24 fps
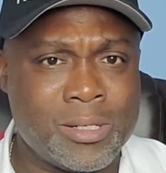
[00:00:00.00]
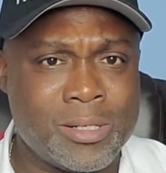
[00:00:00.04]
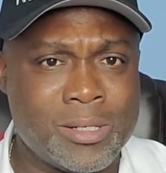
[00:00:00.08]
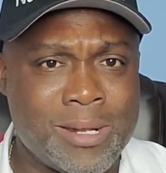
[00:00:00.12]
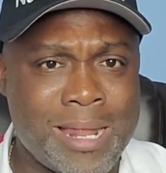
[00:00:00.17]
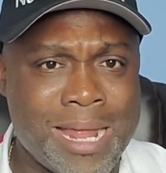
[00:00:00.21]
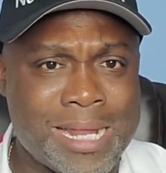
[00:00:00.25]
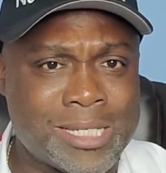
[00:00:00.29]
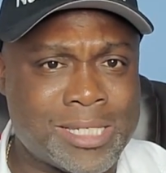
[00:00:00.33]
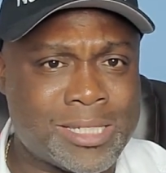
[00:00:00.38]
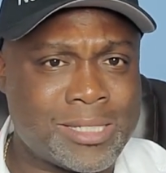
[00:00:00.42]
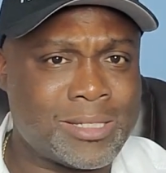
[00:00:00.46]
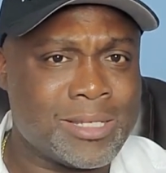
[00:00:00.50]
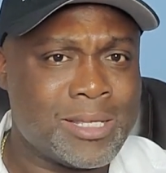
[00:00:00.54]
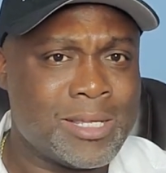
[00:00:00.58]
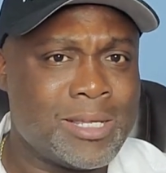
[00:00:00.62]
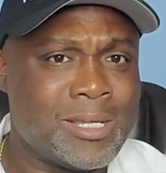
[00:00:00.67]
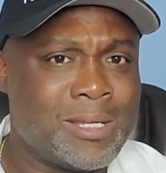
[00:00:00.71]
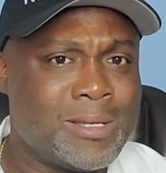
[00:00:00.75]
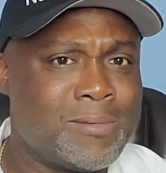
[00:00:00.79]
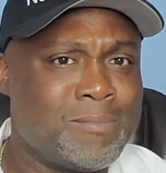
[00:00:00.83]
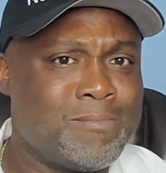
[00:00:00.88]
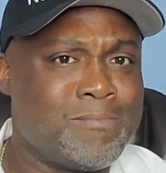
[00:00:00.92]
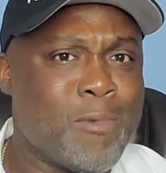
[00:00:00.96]
That's
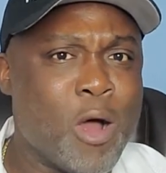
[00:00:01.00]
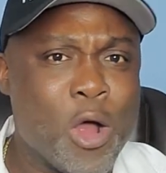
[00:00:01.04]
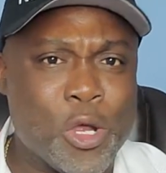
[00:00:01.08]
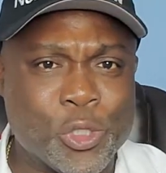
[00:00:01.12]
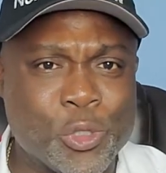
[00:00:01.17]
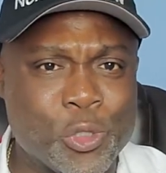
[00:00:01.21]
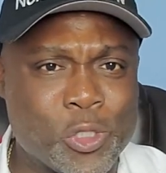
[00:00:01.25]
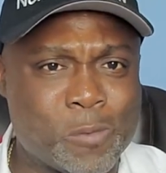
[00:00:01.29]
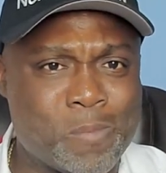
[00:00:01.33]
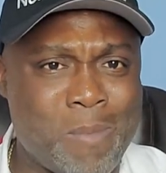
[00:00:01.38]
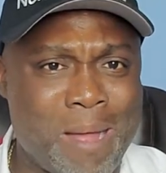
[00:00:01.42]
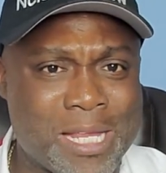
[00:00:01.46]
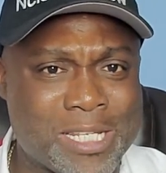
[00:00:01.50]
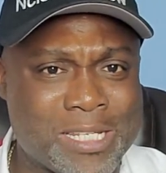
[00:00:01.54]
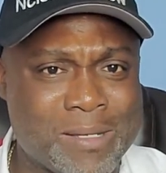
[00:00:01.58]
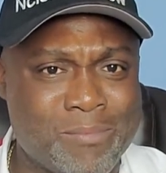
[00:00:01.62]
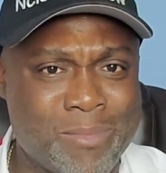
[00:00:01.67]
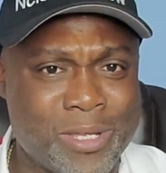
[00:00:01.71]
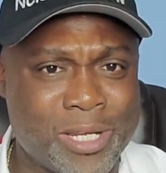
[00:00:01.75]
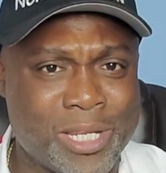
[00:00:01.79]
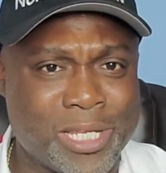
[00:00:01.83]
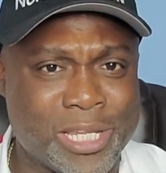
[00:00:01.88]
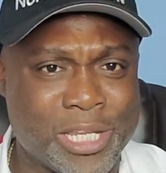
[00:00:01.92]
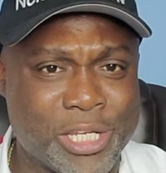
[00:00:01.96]
muscle spasm
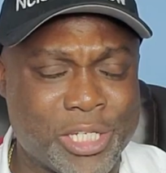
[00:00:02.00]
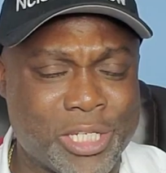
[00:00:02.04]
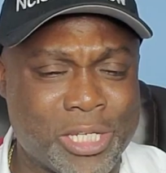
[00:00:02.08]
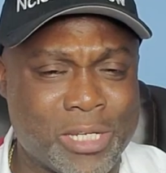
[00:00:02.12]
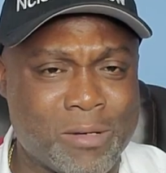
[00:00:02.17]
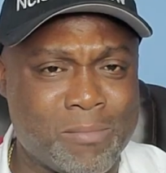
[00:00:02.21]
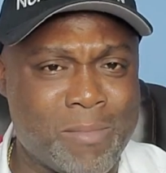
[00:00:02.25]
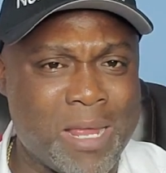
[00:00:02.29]
medication.